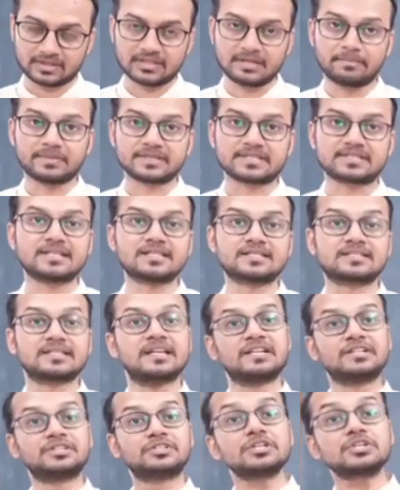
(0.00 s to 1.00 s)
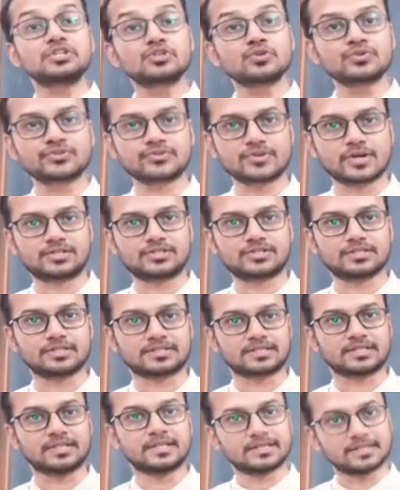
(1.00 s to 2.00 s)
They possess tissue
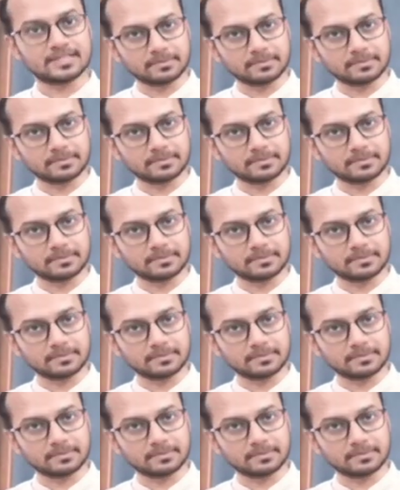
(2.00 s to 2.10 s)
structures,